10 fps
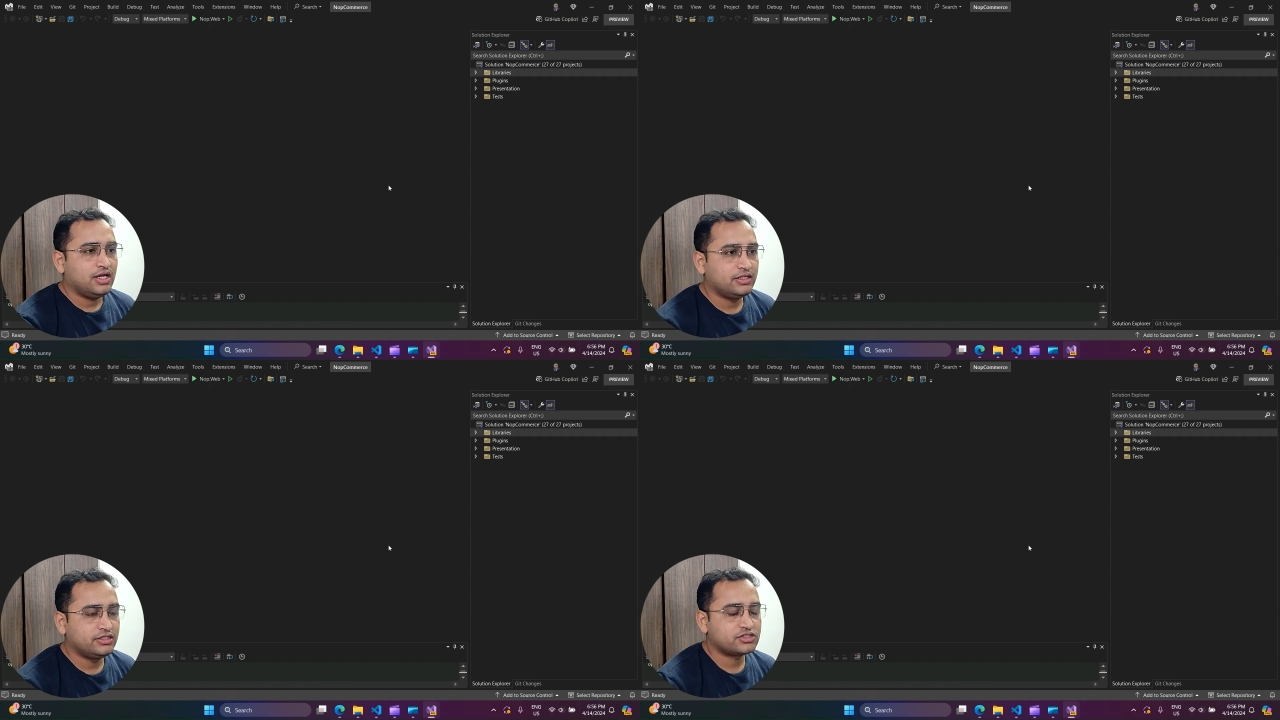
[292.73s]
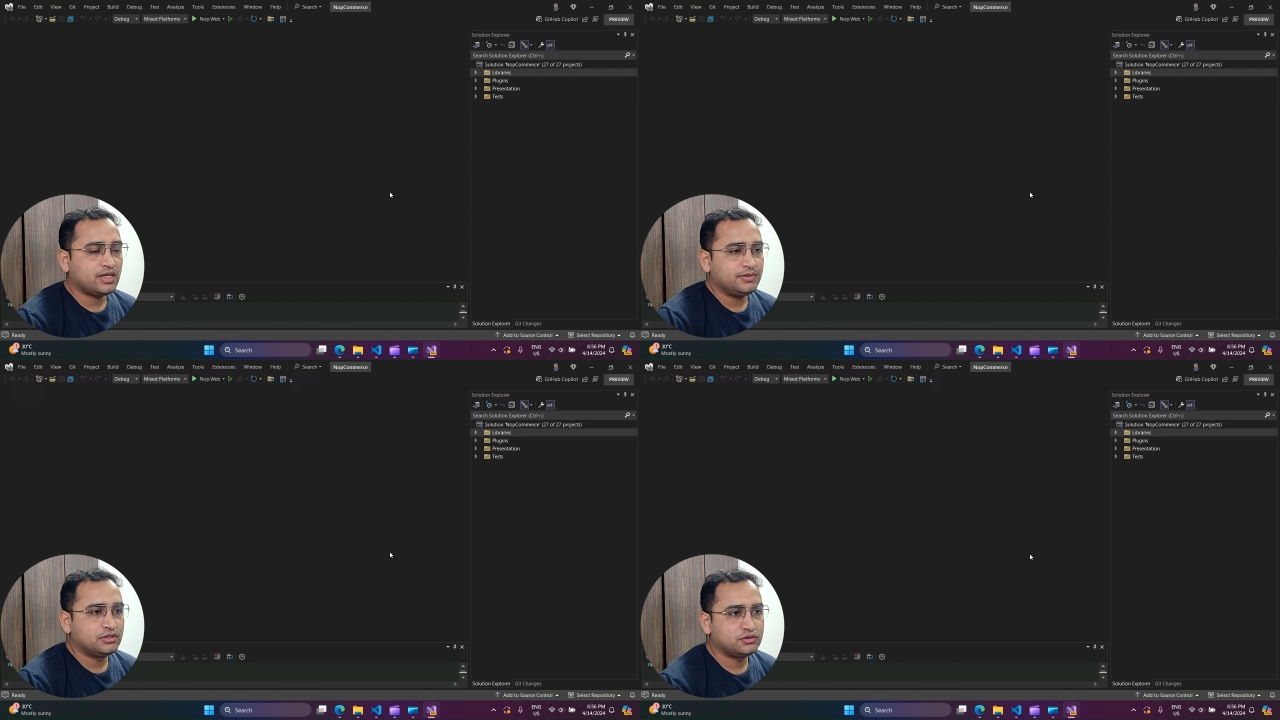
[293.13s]
and this
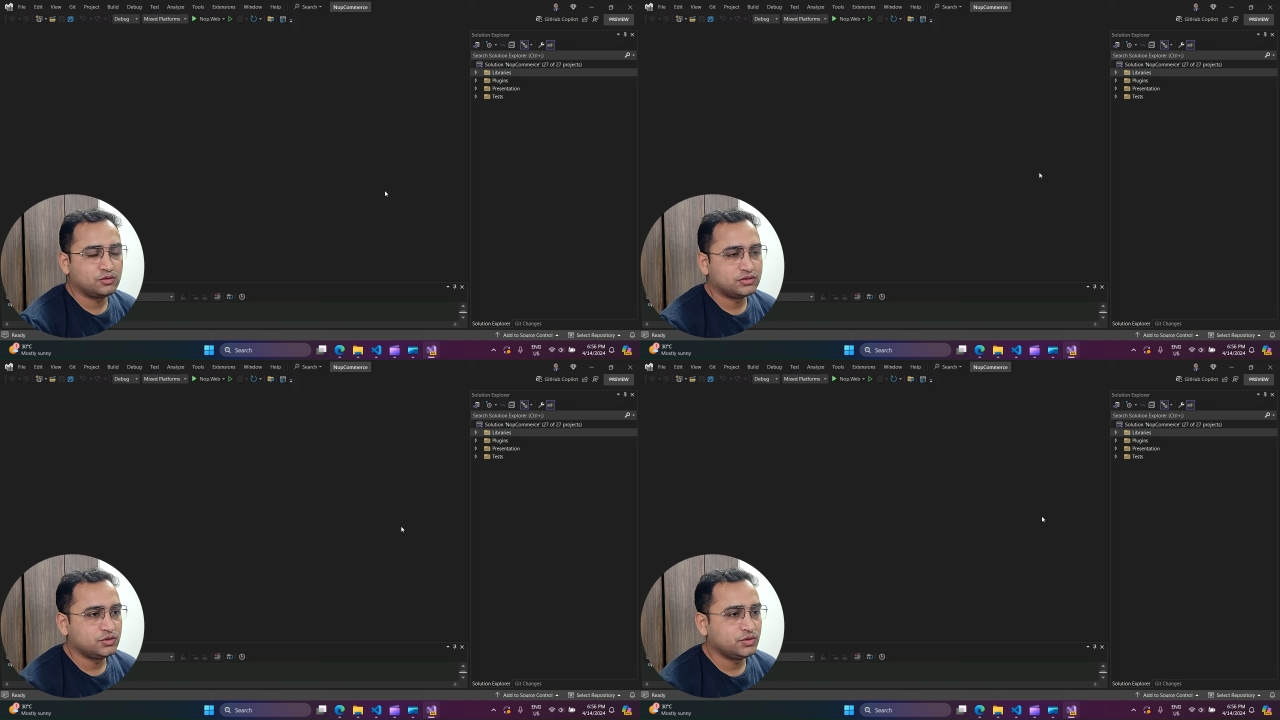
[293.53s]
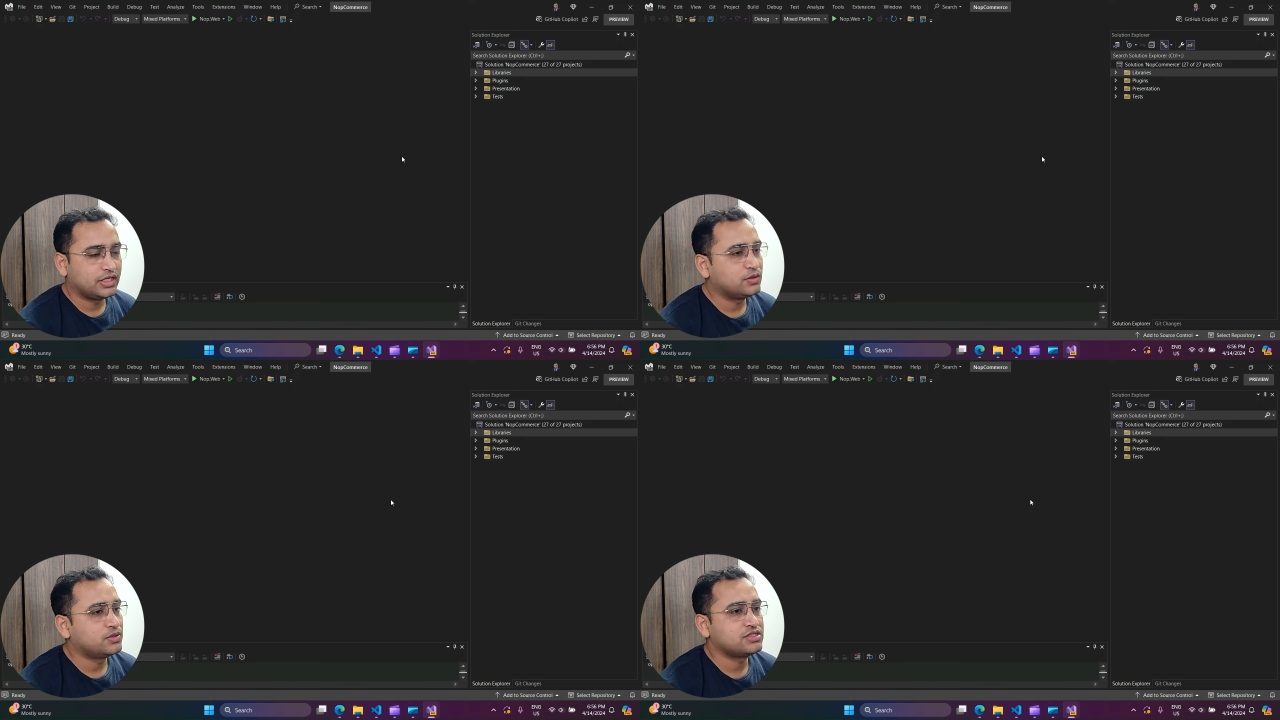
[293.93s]
time in the solution you
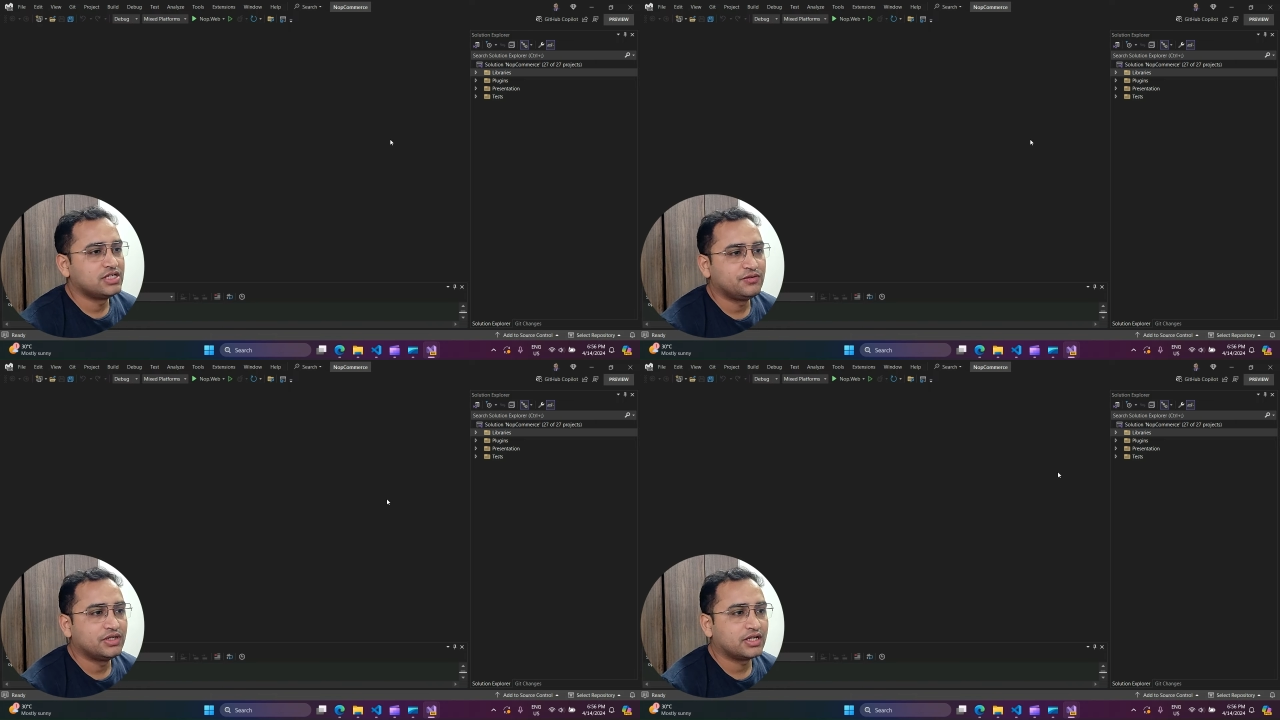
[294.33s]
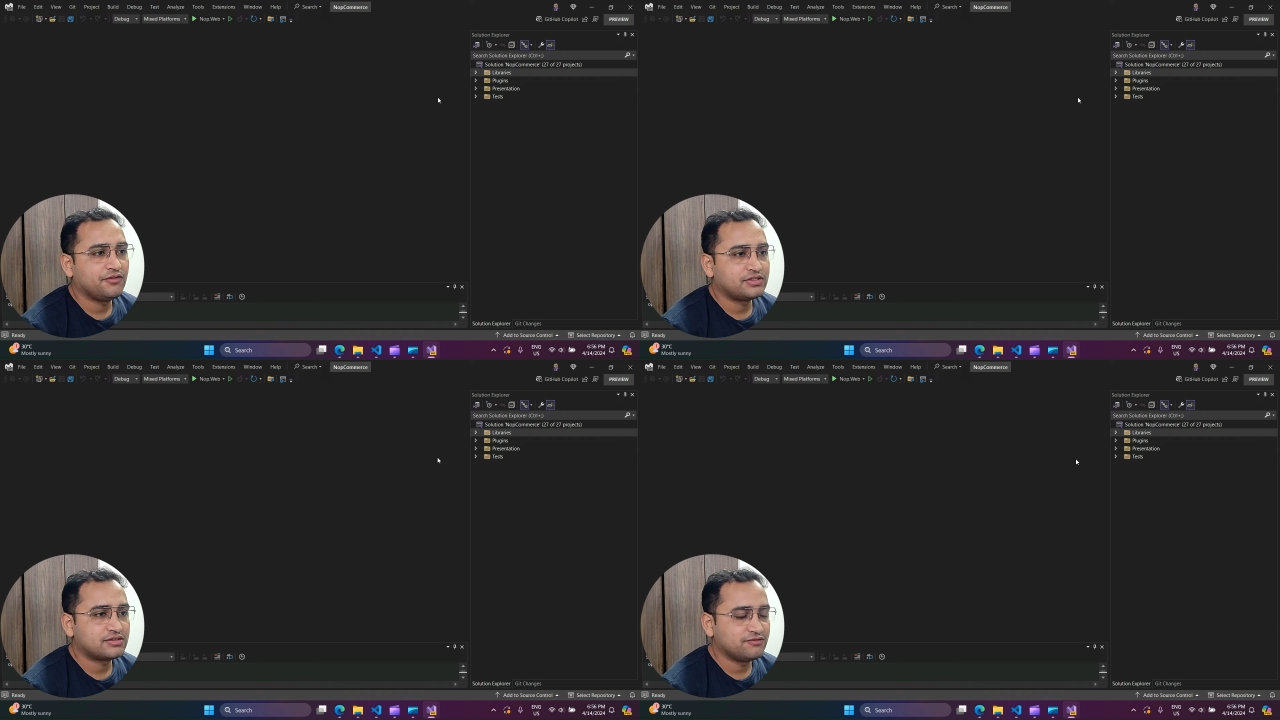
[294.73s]
can notice that we are
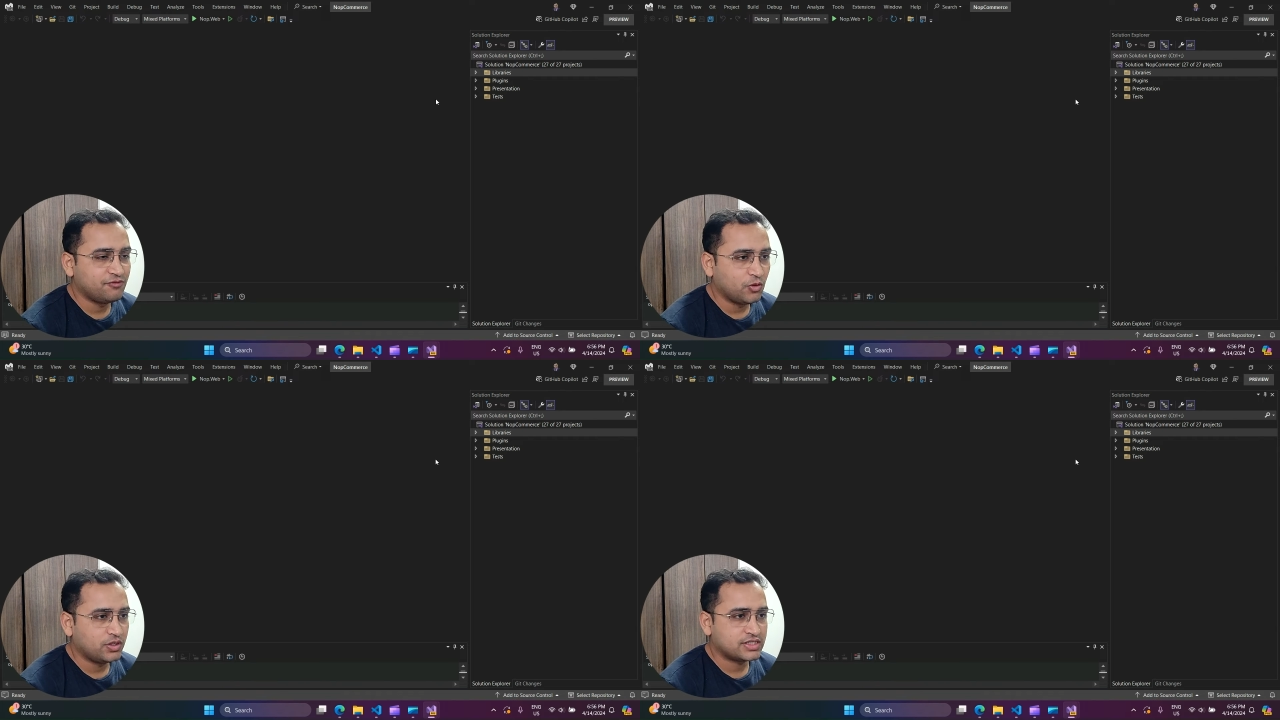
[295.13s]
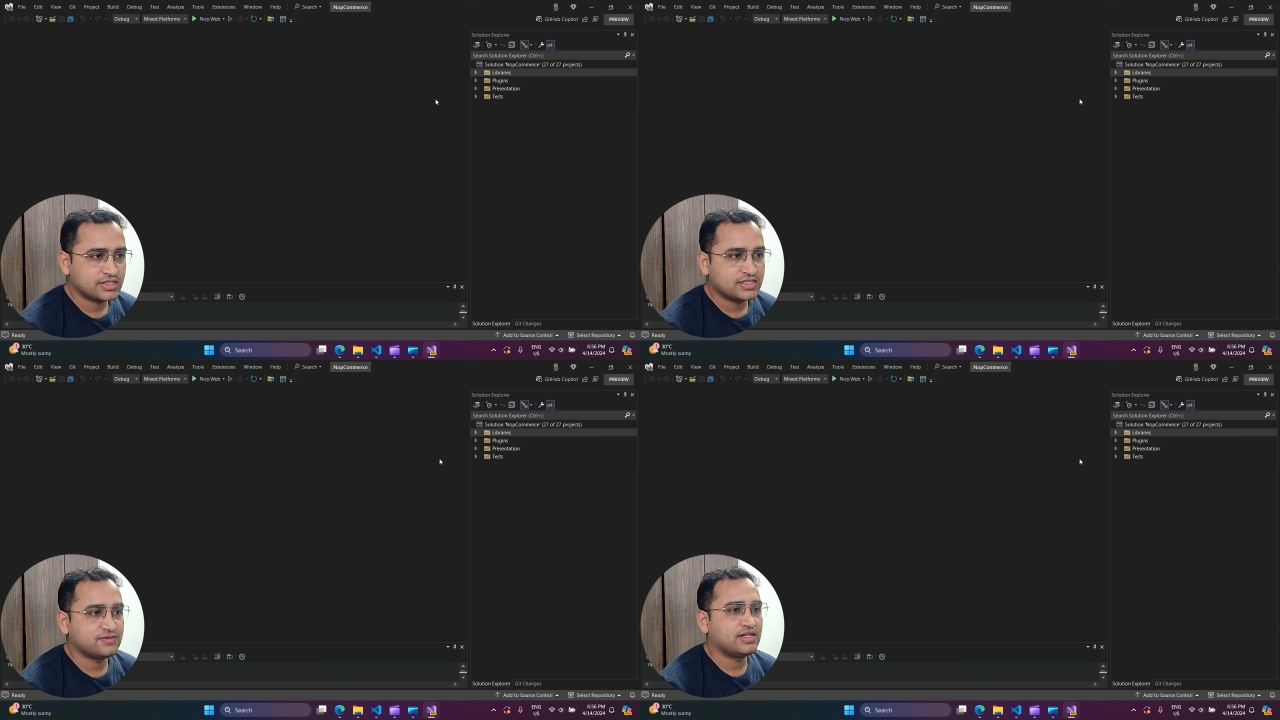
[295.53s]
having some
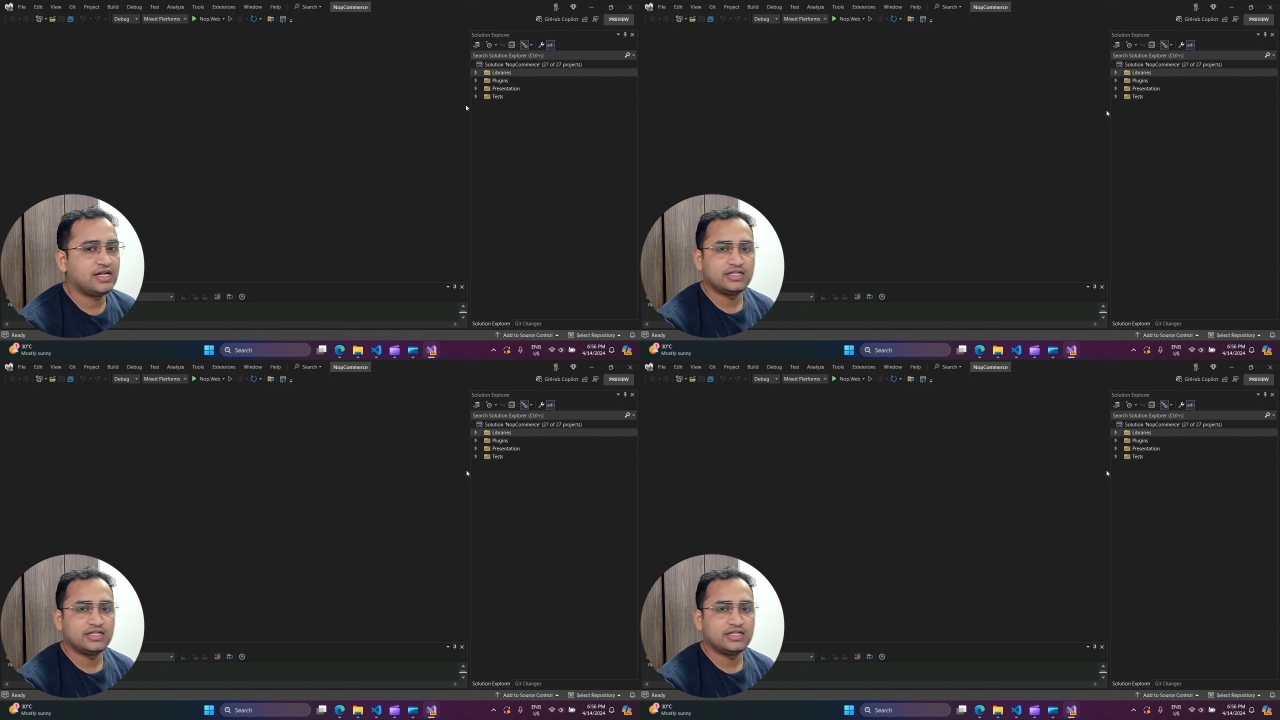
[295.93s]
folders as well